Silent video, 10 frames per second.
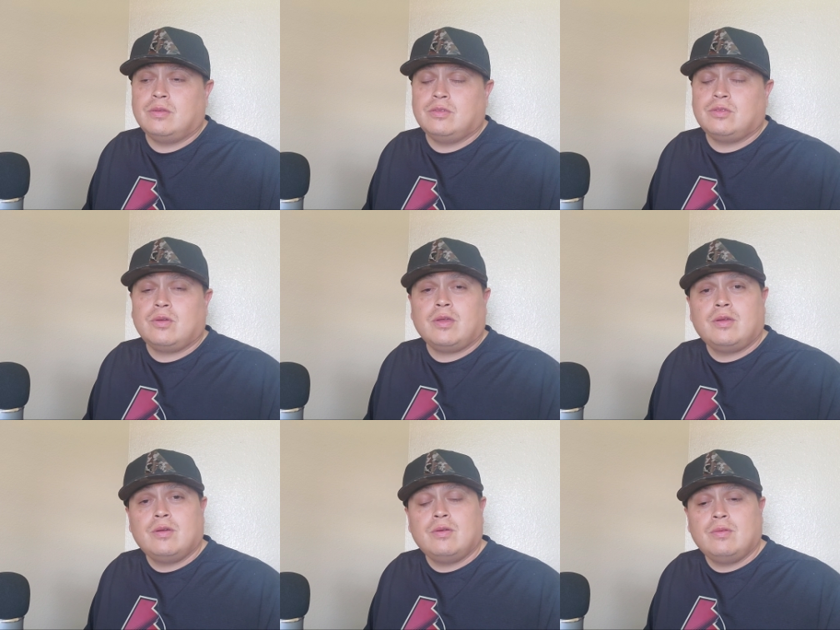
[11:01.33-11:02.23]
So I
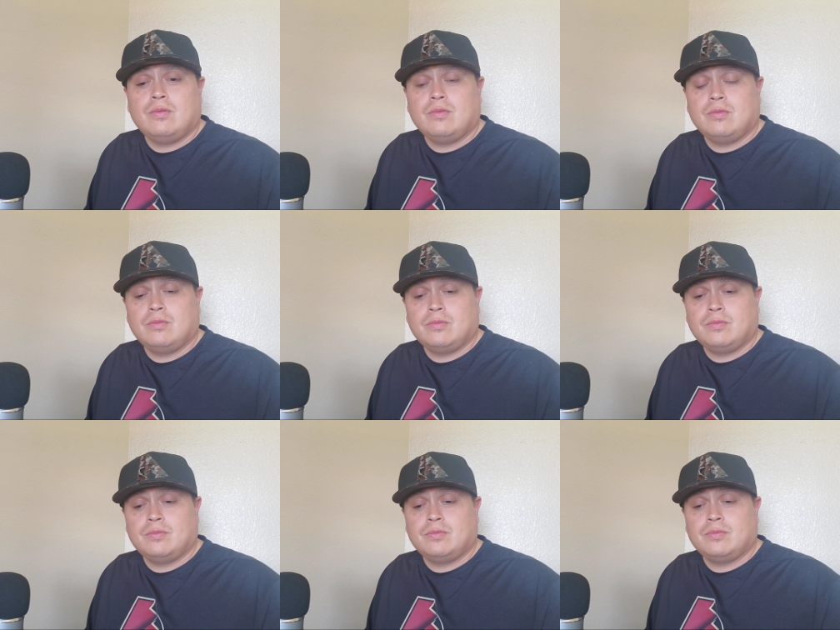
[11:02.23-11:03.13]
go
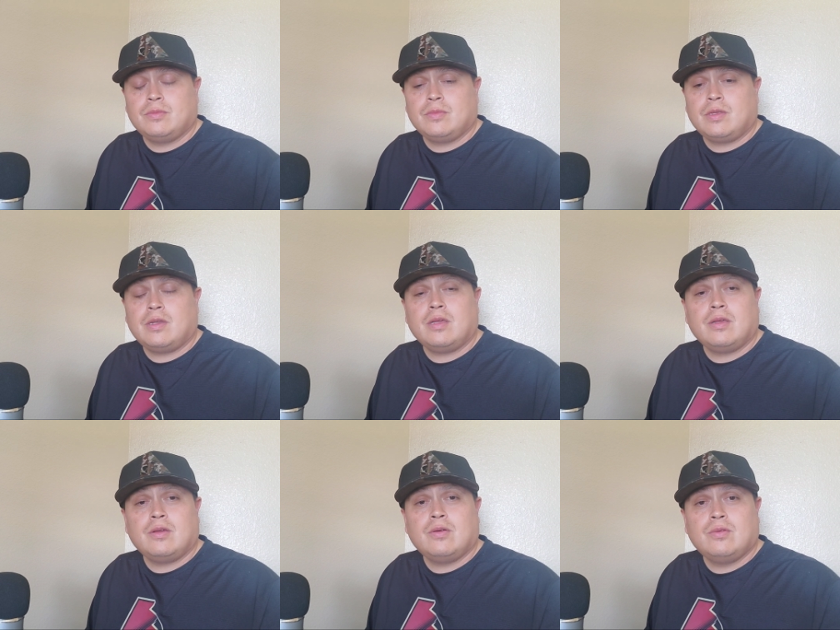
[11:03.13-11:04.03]
and
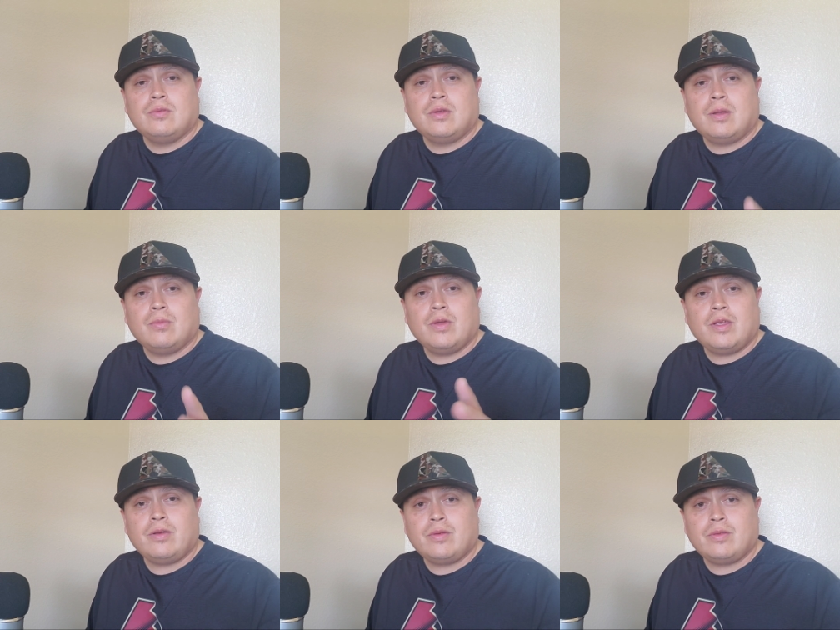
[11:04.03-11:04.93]
I'm
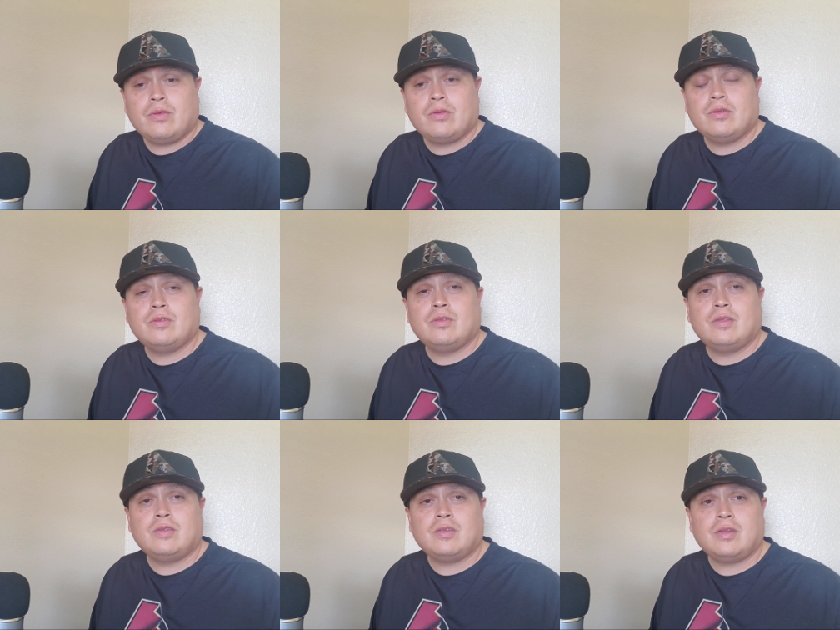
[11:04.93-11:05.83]
waiting right there because they
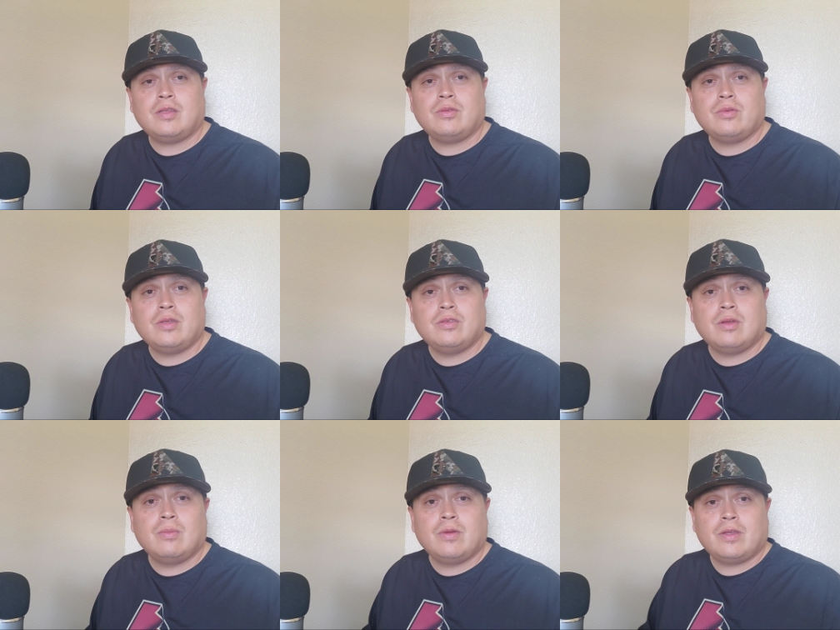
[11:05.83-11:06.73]
said at 3, so
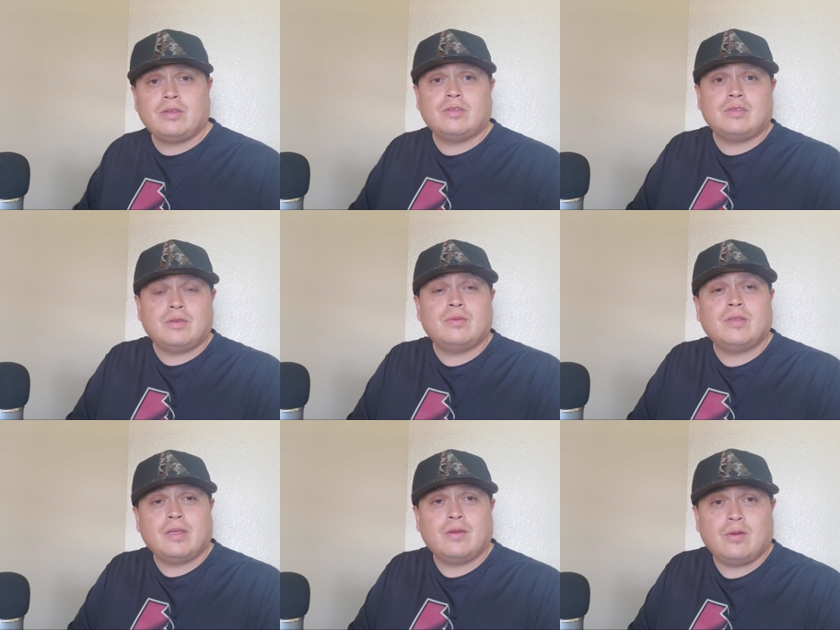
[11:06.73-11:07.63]
I'm waiting to see when
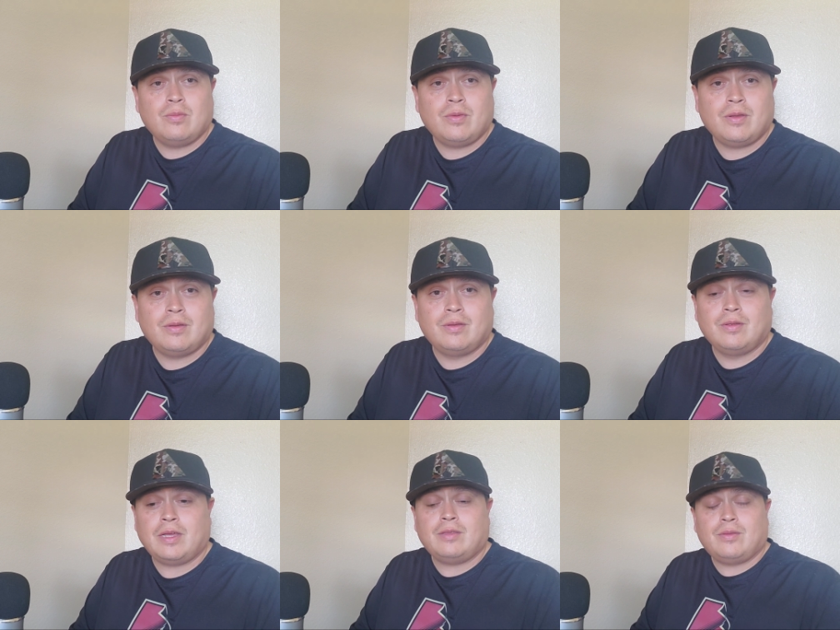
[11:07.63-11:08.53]
they open
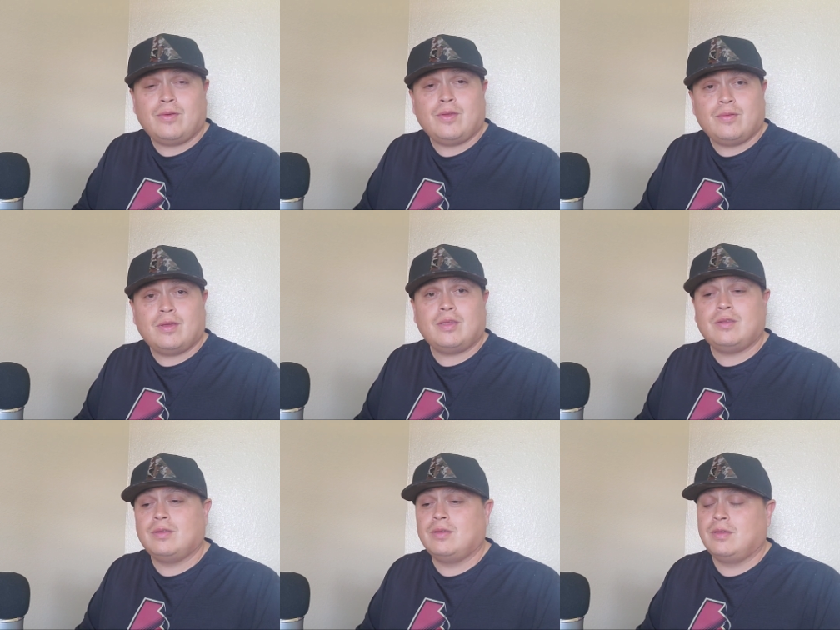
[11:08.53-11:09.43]
at 3, right?
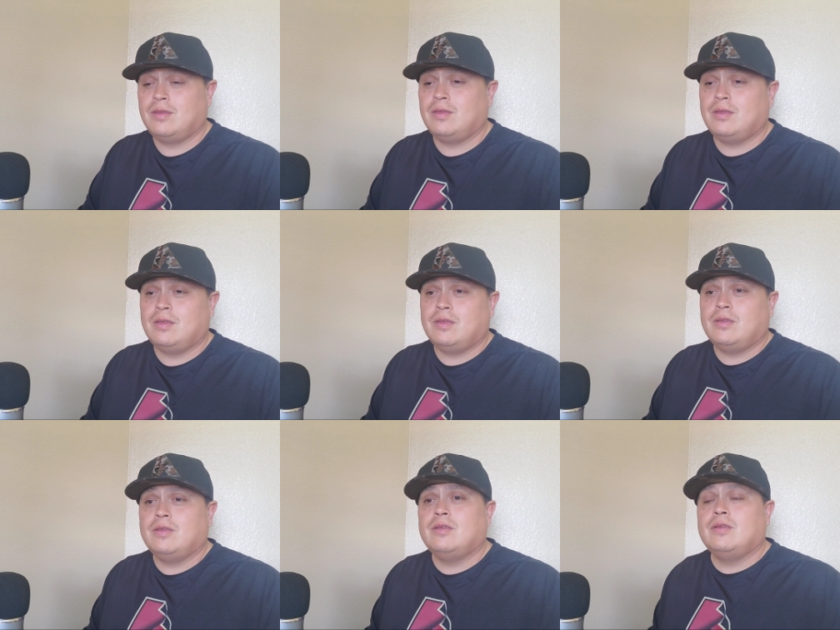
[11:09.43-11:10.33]

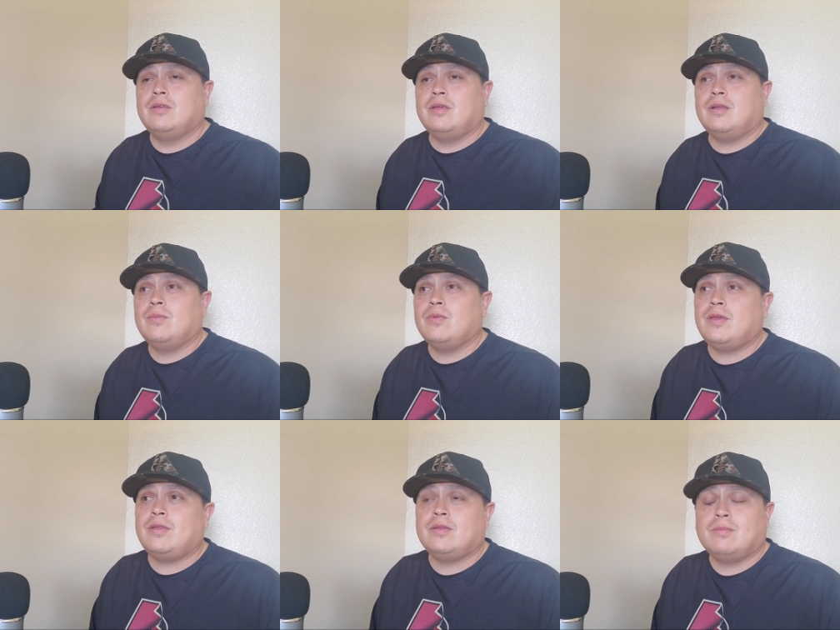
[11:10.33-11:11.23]
And I'm
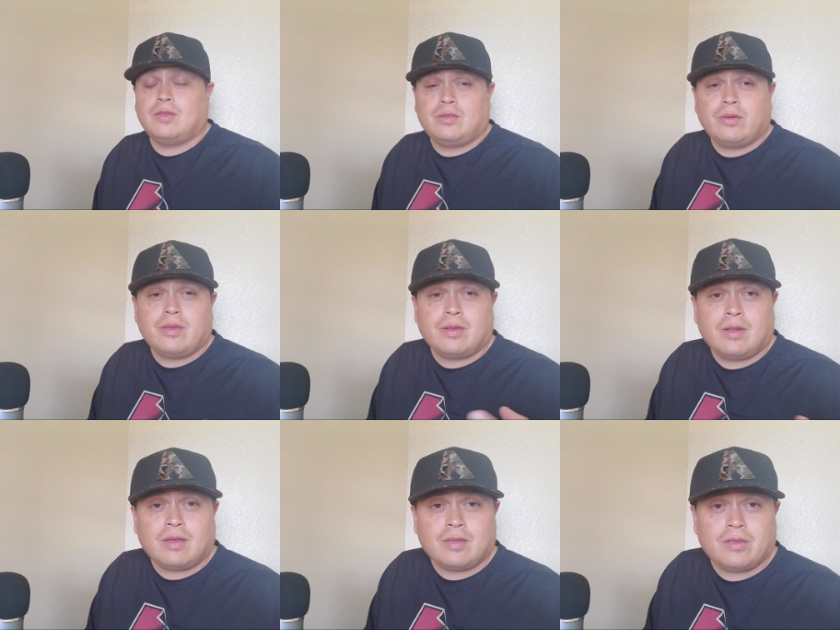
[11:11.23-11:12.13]
waiting, but 3
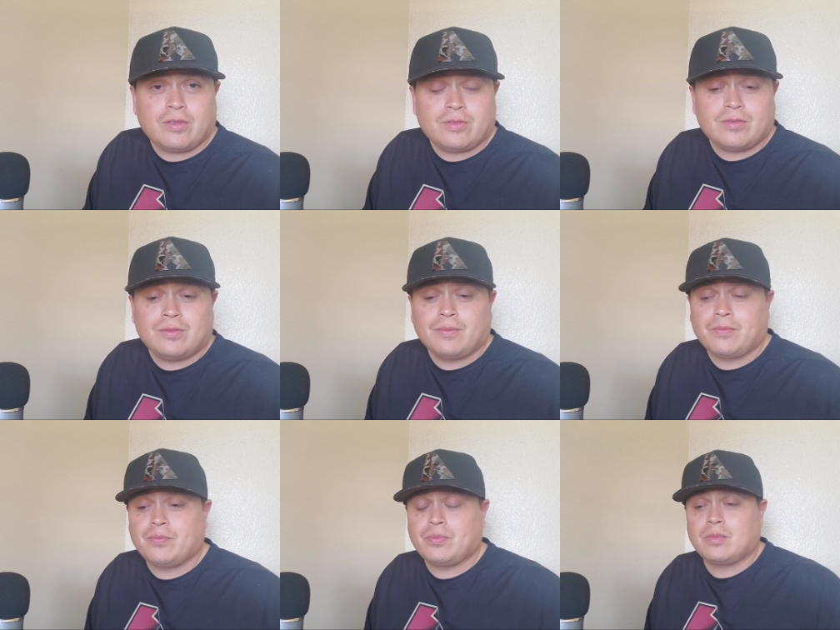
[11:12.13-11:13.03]
o'clock hits,
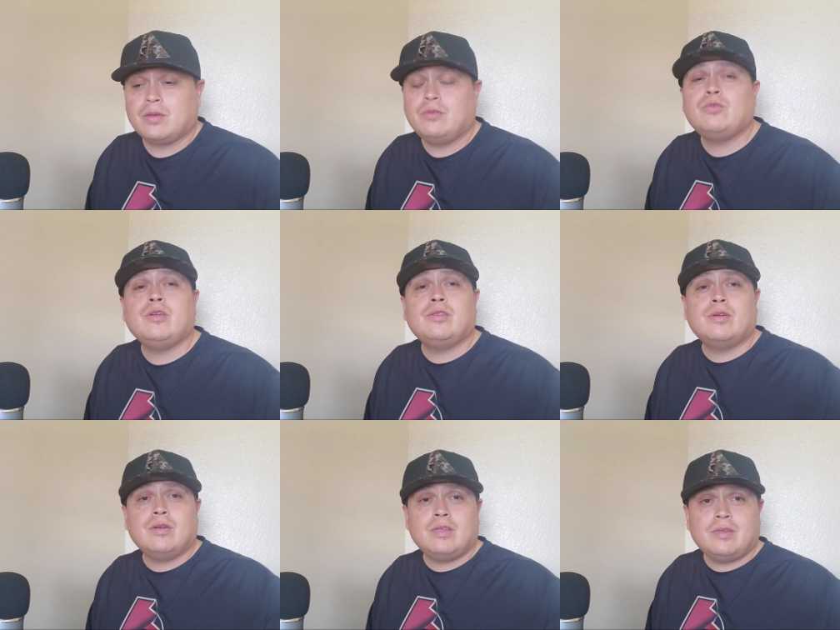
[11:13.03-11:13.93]

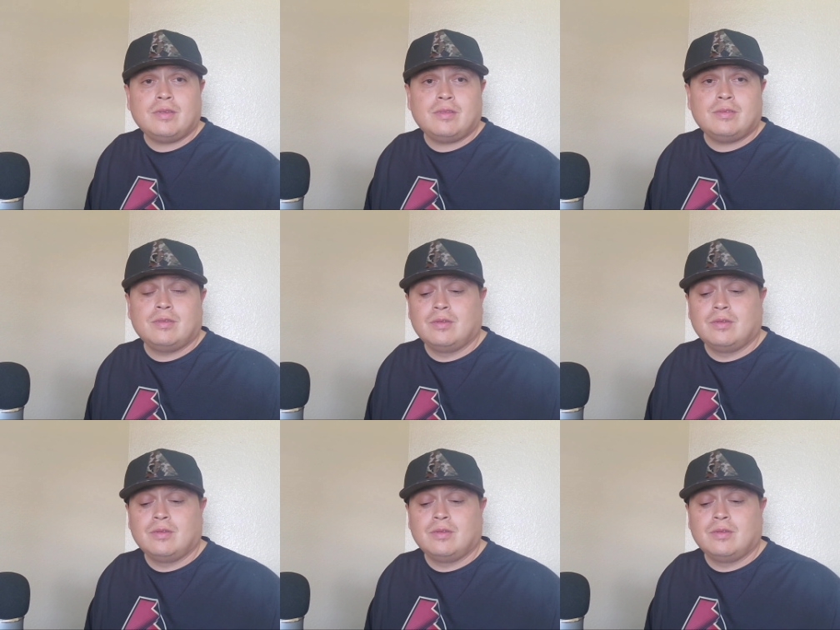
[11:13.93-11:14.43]
3:30 hits,